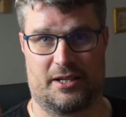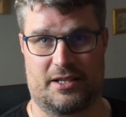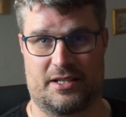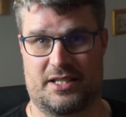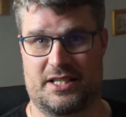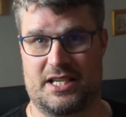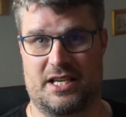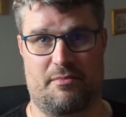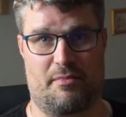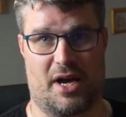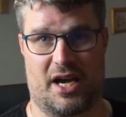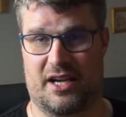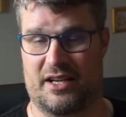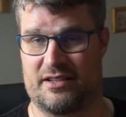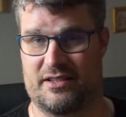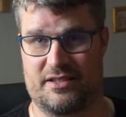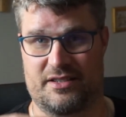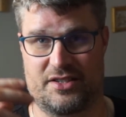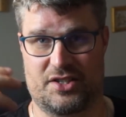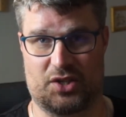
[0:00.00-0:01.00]

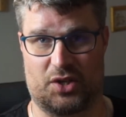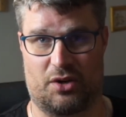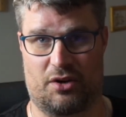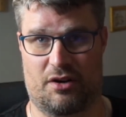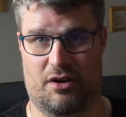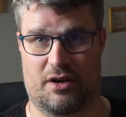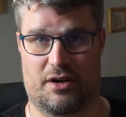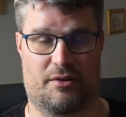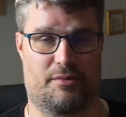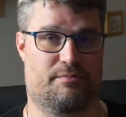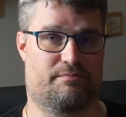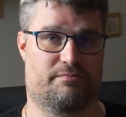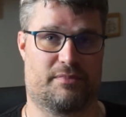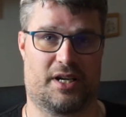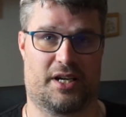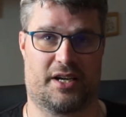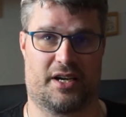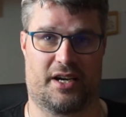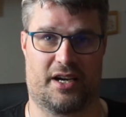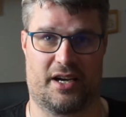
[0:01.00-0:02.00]
Siemens or
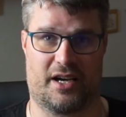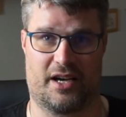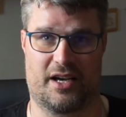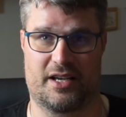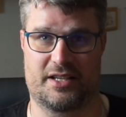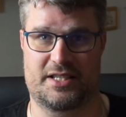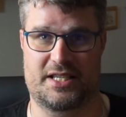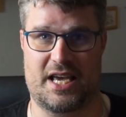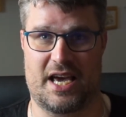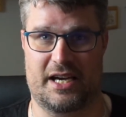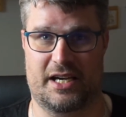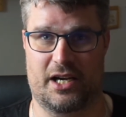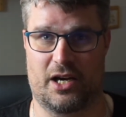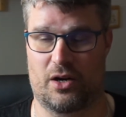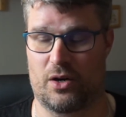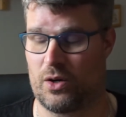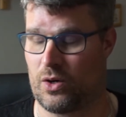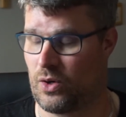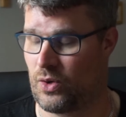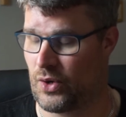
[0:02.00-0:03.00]

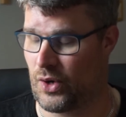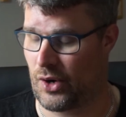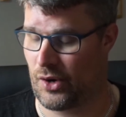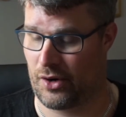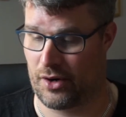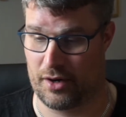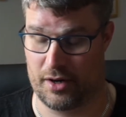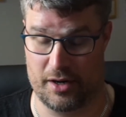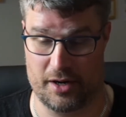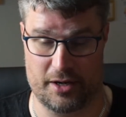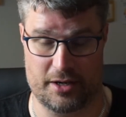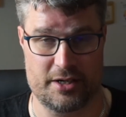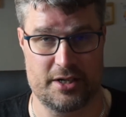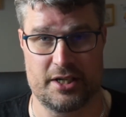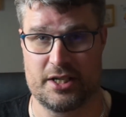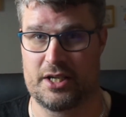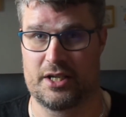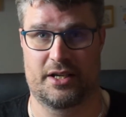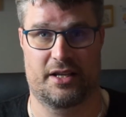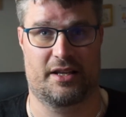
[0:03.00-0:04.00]
Seiko or
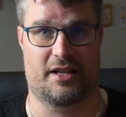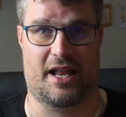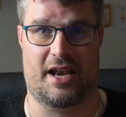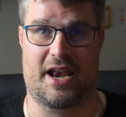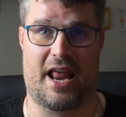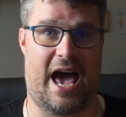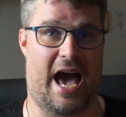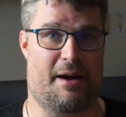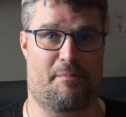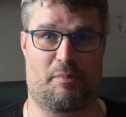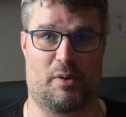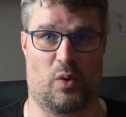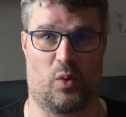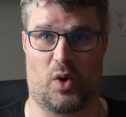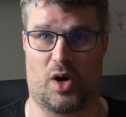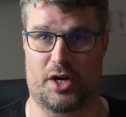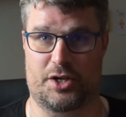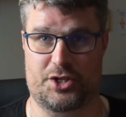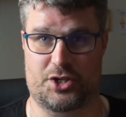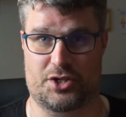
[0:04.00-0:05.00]
an Apple
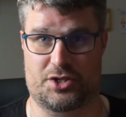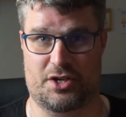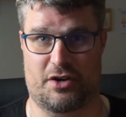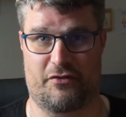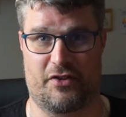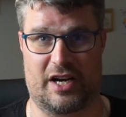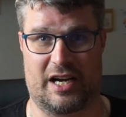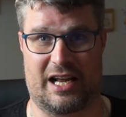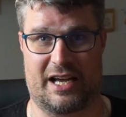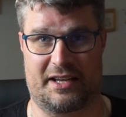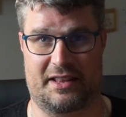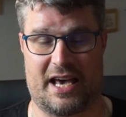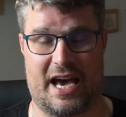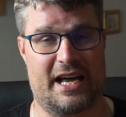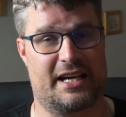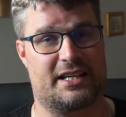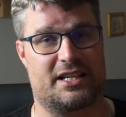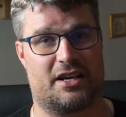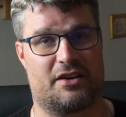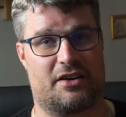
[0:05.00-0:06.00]
Watch or something like
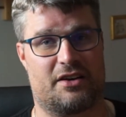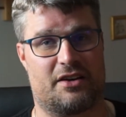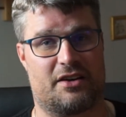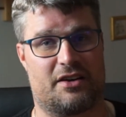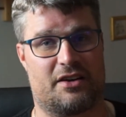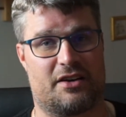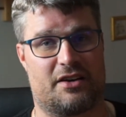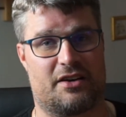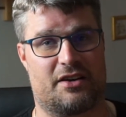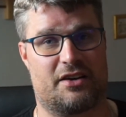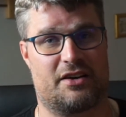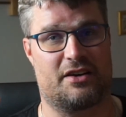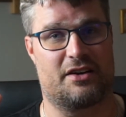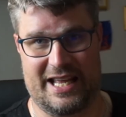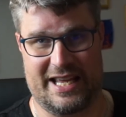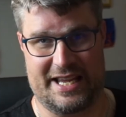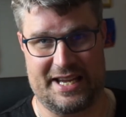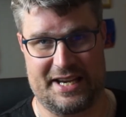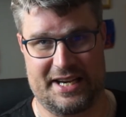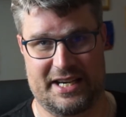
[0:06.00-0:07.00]
that. If you not
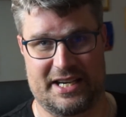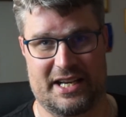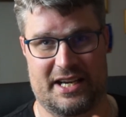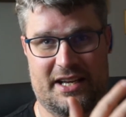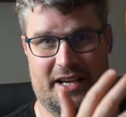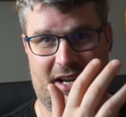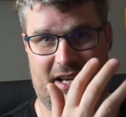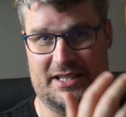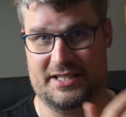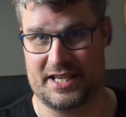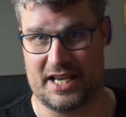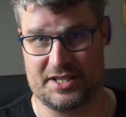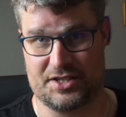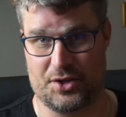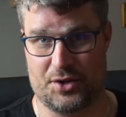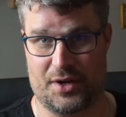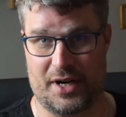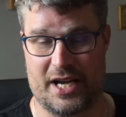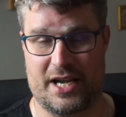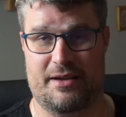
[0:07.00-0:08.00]
need an
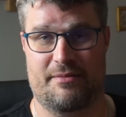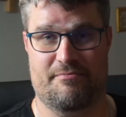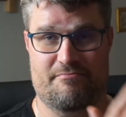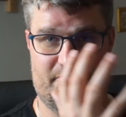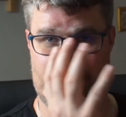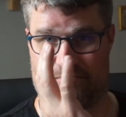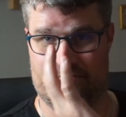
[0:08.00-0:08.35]
accessory,